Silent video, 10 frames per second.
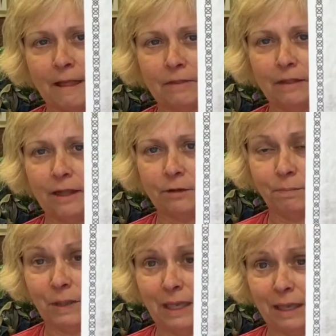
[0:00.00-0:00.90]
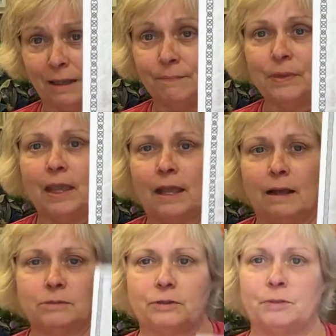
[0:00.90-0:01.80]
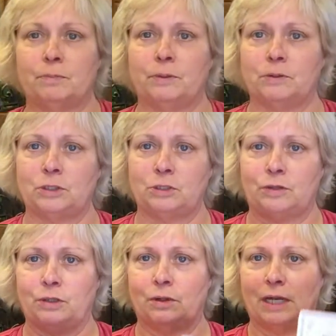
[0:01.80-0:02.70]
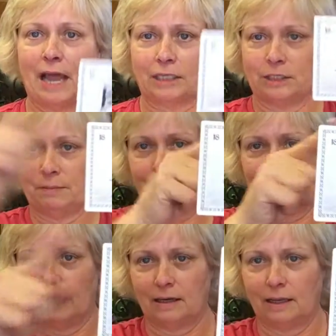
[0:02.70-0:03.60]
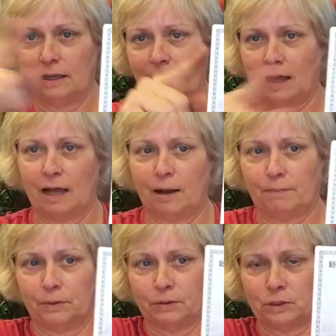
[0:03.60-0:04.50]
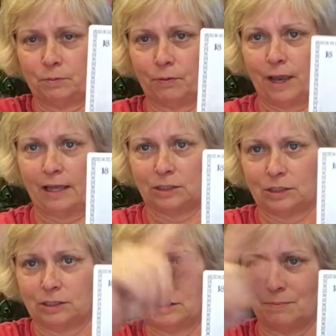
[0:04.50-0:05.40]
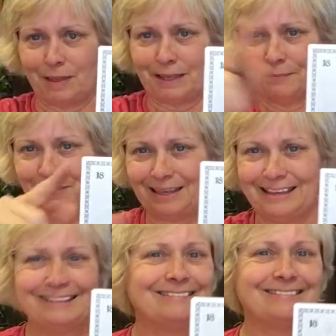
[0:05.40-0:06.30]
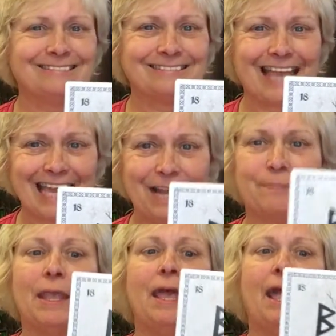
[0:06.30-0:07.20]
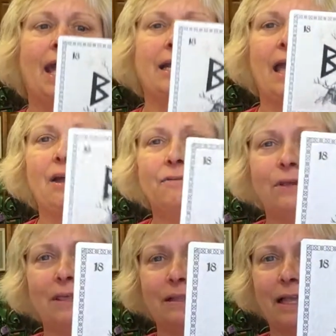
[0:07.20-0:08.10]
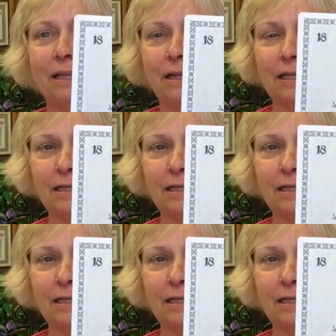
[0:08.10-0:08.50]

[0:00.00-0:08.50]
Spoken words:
the letter B, comes from the birch tree. You could actually bend a birch branch to make a bee, okay? And everything that